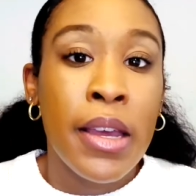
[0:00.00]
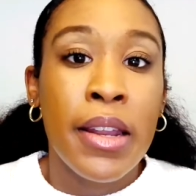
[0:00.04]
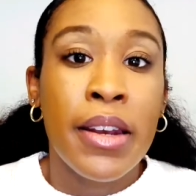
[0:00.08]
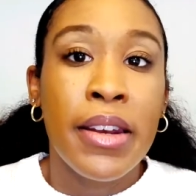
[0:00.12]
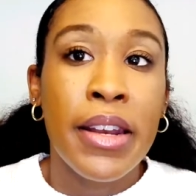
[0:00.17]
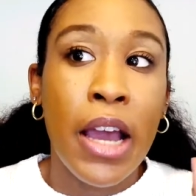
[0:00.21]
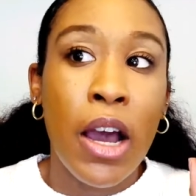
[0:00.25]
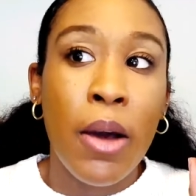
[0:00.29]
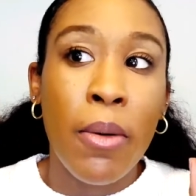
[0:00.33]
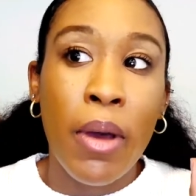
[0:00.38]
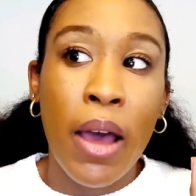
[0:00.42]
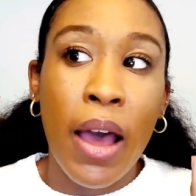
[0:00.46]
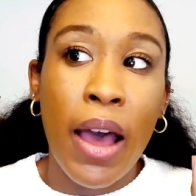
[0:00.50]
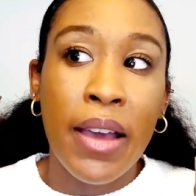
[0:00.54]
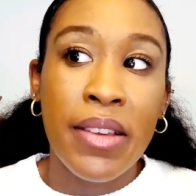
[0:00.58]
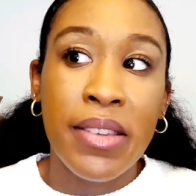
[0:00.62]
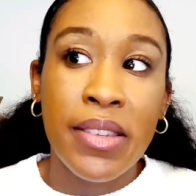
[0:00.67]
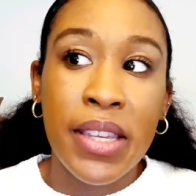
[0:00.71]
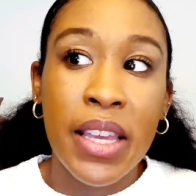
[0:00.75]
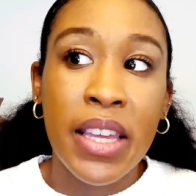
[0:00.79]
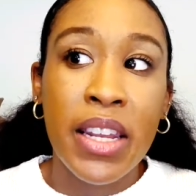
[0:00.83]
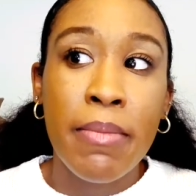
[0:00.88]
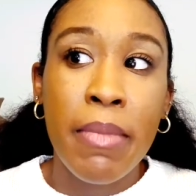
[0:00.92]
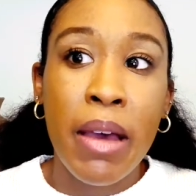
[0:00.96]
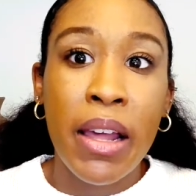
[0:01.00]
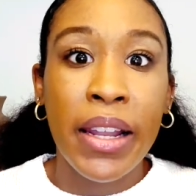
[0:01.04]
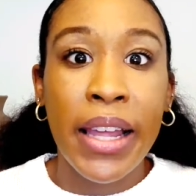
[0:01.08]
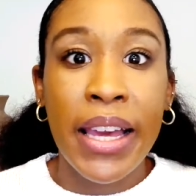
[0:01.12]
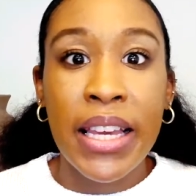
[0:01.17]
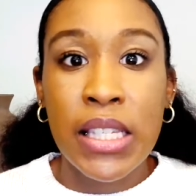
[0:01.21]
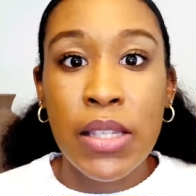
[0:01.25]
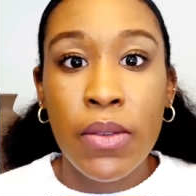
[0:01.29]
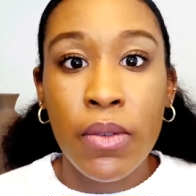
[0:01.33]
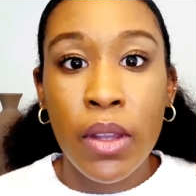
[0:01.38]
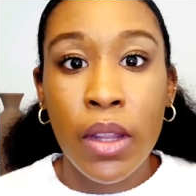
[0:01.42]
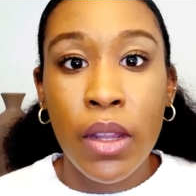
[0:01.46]
Now, I said in my
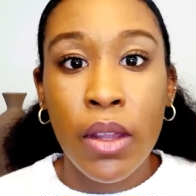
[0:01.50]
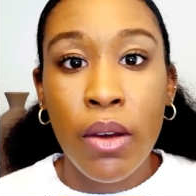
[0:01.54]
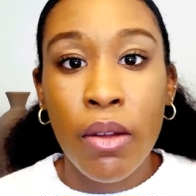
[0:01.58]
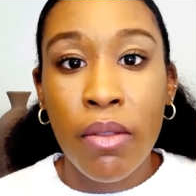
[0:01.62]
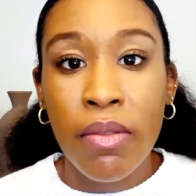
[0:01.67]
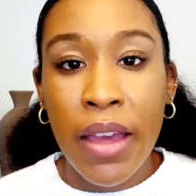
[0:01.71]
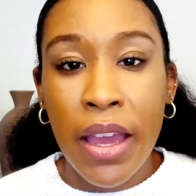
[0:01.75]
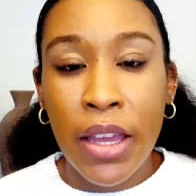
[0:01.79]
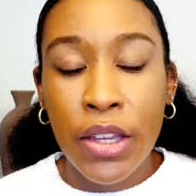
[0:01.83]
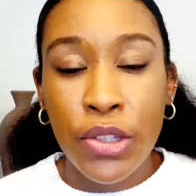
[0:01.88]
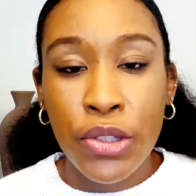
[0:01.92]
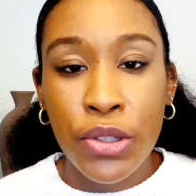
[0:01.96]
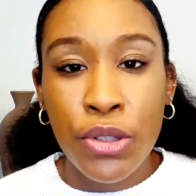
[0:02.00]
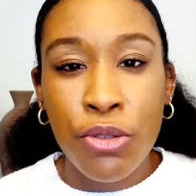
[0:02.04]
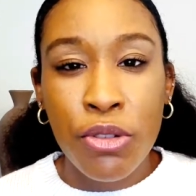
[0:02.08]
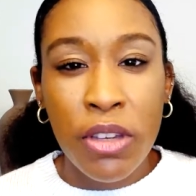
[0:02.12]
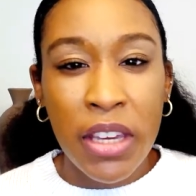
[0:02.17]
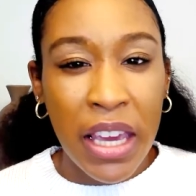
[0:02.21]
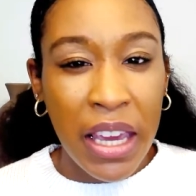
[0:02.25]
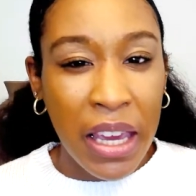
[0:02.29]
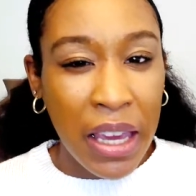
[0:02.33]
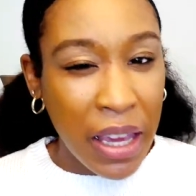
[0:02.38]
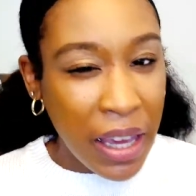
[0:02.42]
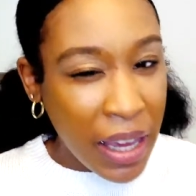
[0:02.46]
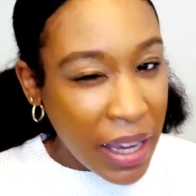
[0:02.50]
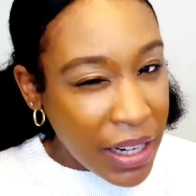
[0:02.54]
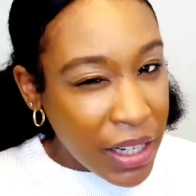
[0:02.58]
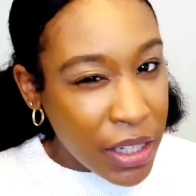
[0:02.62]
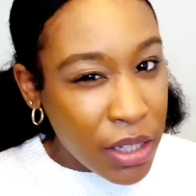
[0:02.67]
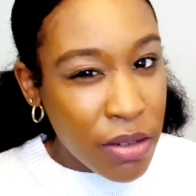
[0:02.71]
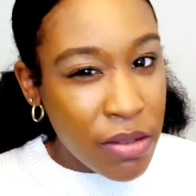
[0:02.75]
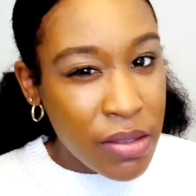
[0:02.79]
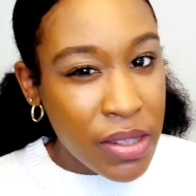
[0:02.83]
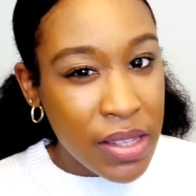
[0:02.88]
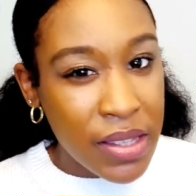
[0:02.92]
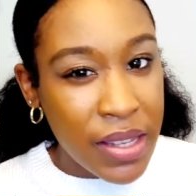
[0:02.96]
last video that you can
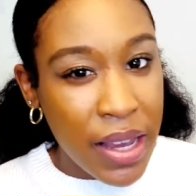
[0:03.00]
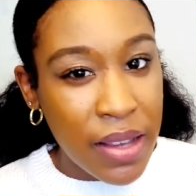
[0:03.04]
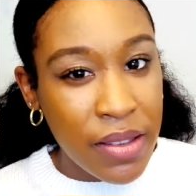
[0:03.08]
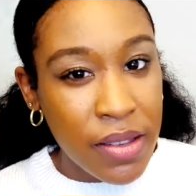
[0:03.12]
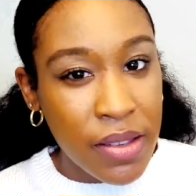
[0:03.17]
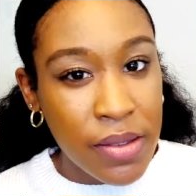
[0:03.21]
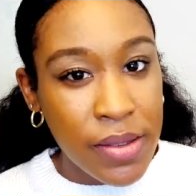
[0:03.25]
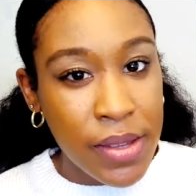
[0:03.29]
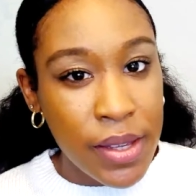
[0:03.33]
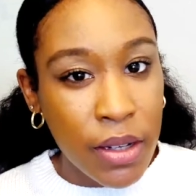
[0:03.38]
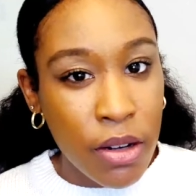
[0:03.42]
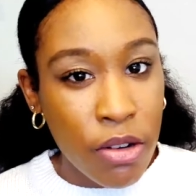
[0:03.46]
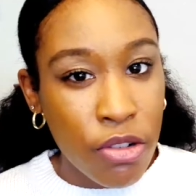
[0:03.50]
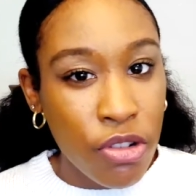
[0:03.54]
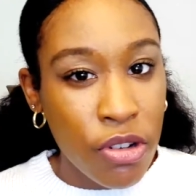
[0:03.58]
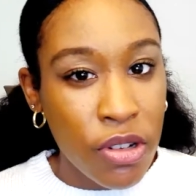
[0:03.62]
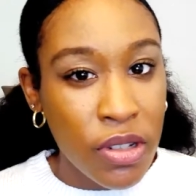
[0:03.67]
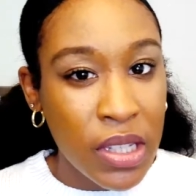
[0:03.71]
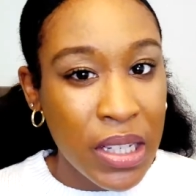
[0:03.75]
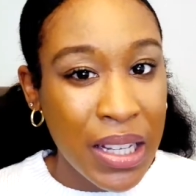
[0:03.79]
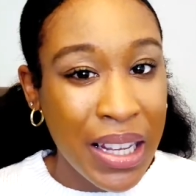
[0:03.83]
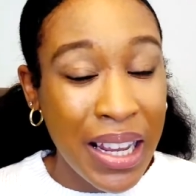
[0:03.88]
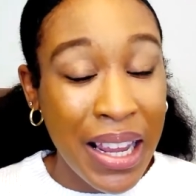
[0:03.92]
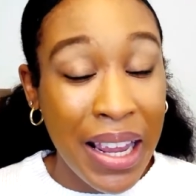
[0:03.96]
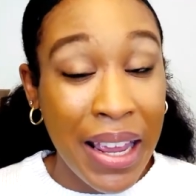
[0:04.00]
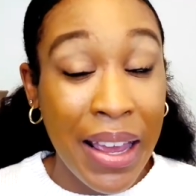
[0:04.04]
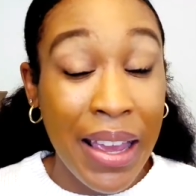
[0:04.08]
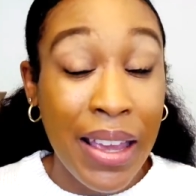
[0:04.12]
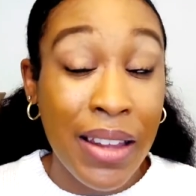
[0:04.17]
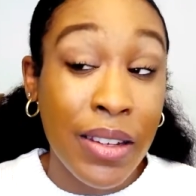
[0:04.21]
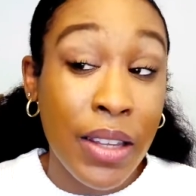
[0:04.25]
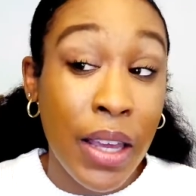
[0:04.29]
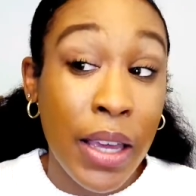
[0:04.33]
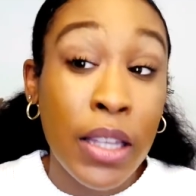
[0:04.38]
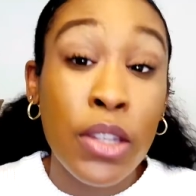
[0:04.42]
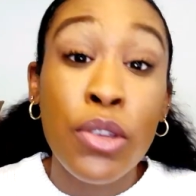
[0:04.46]
use this as a signature scent,
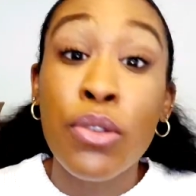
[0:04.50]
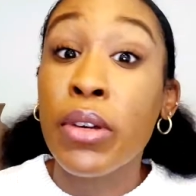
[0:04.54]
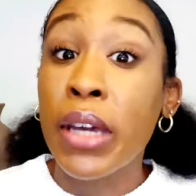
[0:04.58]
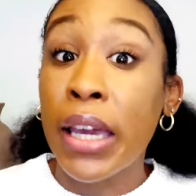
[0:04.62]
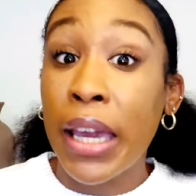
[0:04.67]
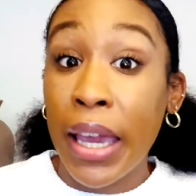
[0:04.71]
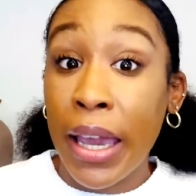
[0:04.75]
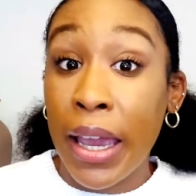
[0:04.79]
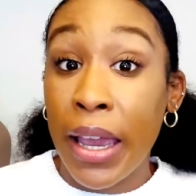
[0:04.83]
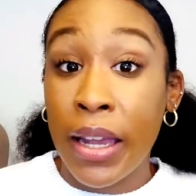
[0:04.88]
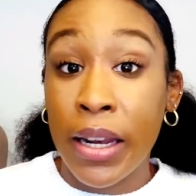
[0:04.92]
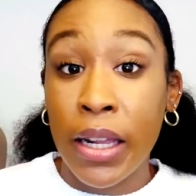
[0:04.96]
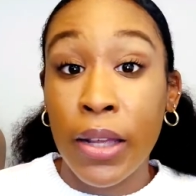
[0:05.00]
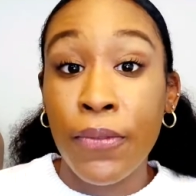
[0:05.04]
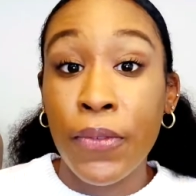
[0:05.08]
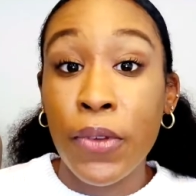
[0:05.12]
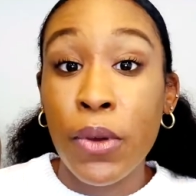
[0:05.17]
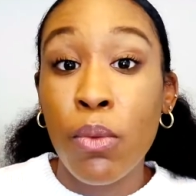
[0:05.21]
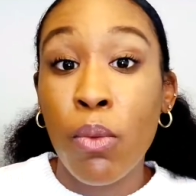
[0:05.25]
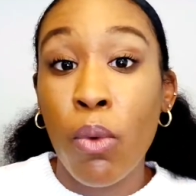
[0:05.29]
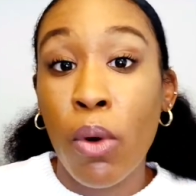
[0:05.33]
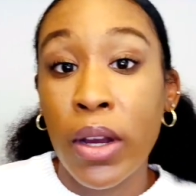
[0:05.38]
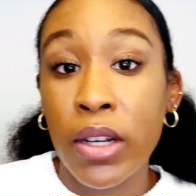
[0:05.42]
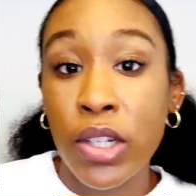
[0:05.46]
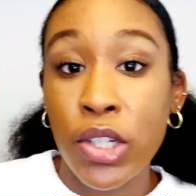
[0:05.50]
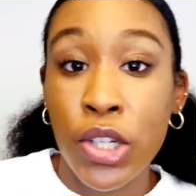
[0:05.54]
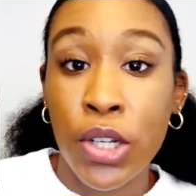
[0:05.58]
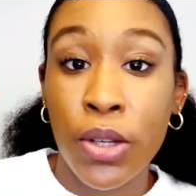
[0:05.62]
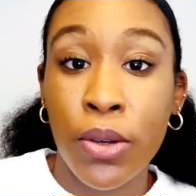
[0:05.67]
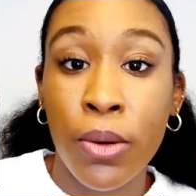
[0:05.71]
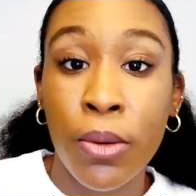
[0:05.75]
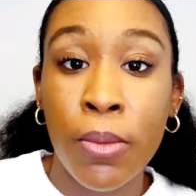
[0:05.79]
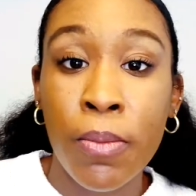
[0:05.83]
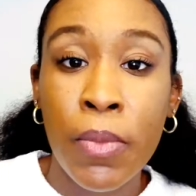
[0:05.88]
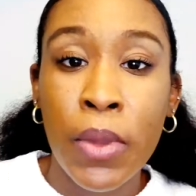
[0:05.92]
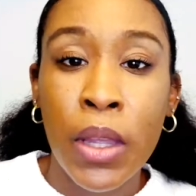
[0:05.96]
and you can if you want
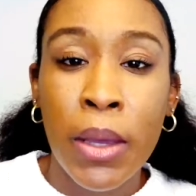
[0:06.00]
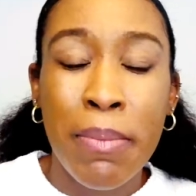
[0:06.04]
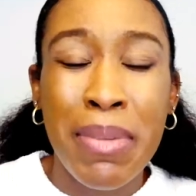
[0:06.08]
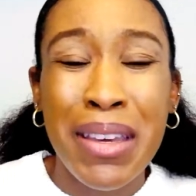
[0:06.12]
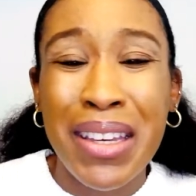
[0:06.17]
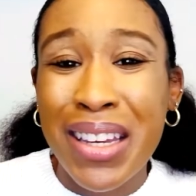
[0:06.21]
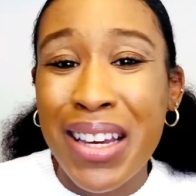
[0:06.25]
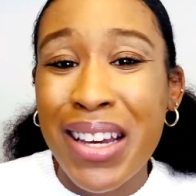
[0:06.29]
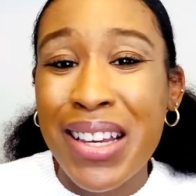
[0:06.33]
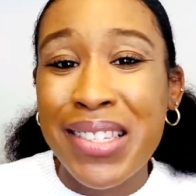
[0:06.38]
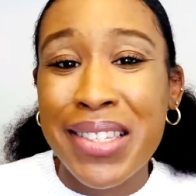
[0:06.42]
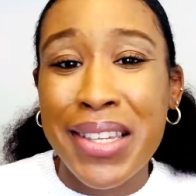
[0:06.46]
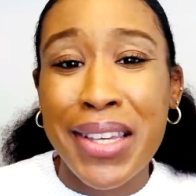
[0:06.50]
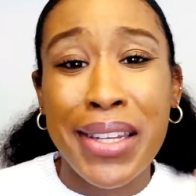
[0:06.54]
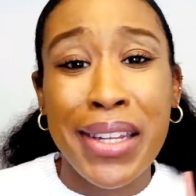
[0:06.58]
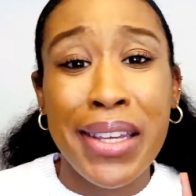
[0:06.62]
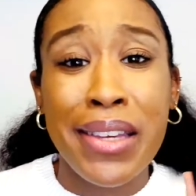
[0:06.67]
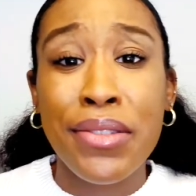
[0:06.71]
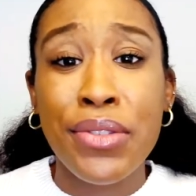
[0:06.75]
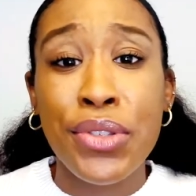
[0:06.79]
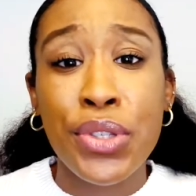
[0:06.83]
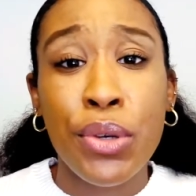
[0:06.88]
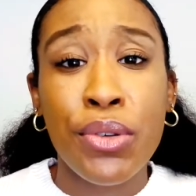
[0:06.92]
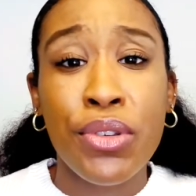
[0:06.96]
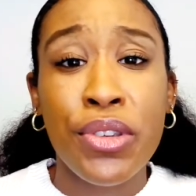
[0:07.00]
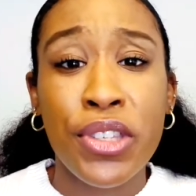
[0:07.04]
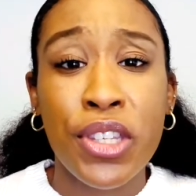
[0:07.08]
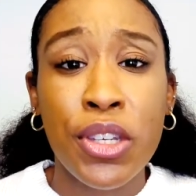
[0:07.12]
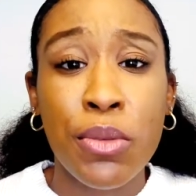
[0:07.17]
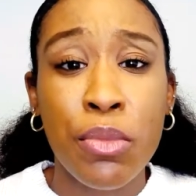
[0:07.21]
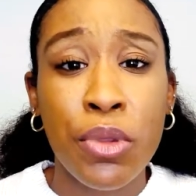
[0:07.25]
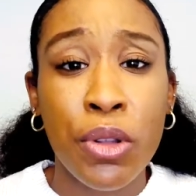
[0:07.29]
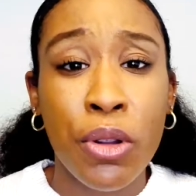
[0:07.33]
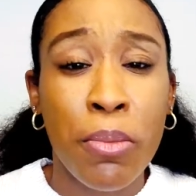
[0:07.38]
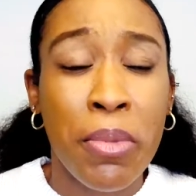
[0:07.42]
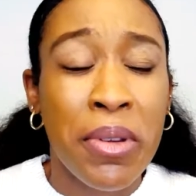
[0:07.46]
to, because it is so
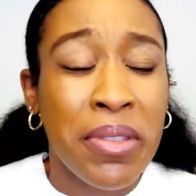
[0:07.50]
similar.